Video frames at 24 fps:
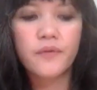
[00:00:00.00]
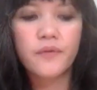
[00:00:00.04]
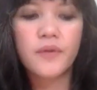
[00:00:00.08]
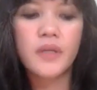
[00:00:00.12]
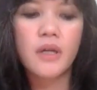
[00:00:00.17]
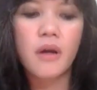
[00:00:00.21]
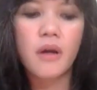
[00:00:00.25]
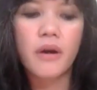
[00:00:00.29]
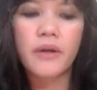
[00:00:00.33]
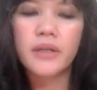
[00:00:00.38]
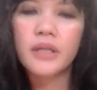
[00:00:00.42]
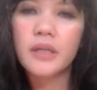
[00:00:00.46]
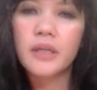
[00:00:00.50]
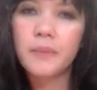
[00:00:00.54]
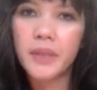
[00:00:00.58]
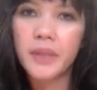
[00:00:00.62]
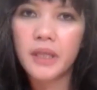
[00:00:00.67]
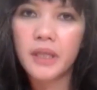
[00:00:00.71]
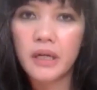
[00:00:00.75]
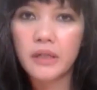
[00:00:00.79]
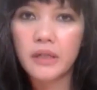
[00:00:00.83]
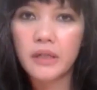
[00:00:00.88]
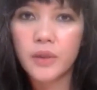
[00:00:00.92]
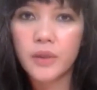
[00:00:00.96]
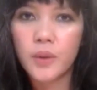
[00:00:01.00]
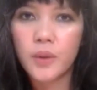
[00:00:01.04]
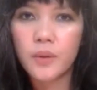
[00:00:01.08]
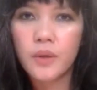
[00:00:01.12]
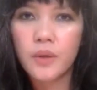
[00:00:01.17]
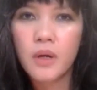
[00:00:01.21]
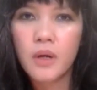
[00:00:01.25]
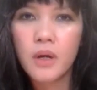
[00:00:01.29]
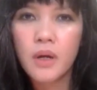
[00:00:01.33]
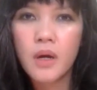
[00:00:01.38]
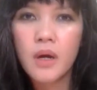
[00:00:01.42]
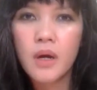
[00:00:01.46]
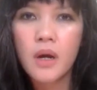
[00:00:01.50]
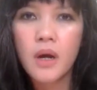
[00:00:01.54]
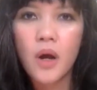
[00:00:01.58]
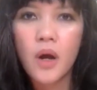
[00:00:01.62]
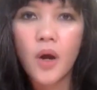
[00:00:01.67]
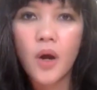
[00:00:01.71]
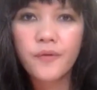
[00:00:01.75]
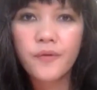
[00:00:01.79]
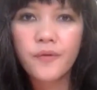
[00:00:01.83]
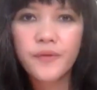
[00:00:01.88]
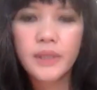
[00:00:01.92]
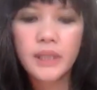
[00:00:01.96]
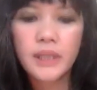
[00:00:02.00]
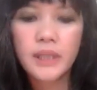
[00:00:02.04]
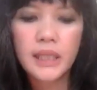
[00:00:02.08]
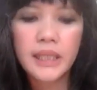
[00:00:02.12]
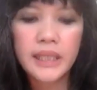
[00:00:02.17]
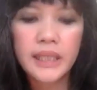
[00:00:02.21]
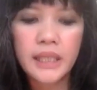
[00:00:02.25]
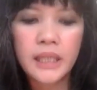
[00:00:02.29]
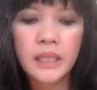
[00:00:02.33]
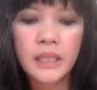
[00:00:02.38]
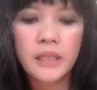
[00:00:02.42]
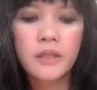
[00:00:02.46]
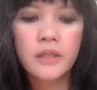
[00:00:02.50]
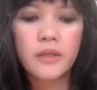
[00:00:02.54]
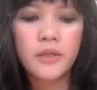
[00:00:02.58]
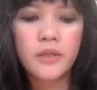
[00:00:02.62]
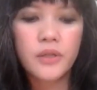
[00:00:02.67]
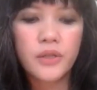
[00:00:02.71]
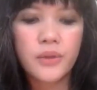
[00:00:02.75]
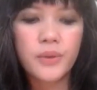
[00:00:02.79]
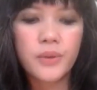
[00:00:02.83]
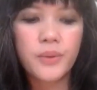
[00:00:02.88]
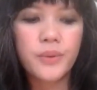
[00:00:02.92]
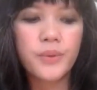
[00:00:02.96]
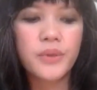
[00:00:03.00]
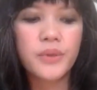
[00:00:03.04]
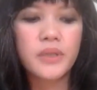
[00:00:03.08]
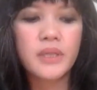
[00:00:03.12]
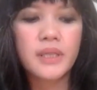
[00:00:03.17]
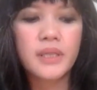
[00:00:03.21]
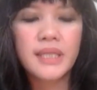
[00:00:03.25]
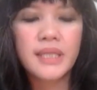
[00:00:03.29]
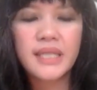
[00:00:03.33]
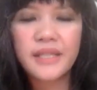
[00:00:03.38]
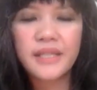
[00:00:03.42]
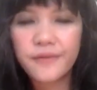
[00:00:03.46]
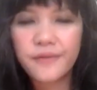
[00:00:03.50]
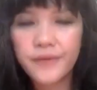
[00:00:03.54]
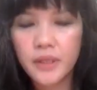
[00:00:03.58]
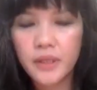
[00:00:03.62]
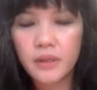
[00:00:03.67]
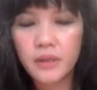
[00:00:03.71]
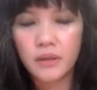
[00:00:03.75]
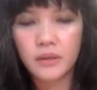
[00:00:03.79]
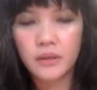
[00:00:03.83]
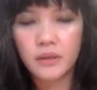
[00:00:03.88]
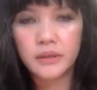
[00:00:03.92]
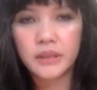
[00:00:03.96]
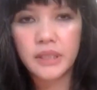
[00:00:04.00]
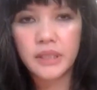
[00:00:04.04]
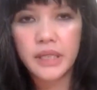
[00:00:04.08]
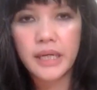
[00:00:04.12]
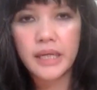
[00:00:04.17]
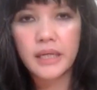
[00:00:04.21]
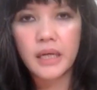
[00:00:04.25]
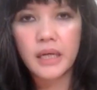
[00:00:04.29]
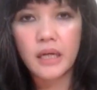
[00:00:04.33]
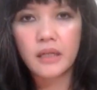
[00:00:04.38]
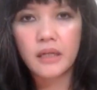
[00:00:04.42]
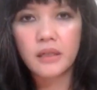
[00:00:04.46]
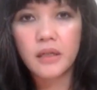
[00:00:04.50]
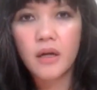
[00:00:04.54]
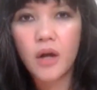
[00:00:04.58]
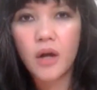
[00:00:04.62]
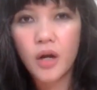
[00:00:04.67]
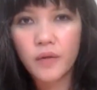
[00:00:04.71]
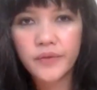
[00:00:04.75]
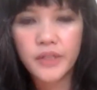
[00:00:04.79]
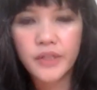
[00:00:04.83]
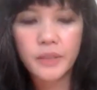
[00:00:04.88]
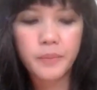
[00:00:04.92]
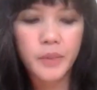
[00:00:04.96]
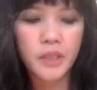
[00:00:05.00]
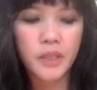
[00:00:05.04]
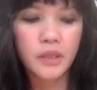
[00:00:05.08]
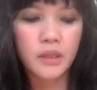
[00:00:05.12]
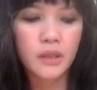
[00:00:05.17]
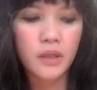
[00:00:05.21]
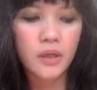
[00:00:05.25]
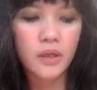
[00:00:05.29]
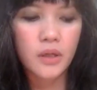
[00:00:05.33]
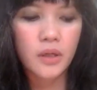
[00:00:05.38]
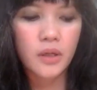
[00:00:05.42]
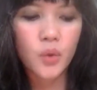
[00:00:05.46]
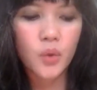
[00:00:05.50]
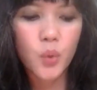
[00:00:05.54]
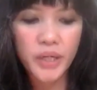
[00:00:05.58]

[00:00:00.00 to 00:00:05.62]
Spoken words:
the archipelago often lead to difficult and uncomfortable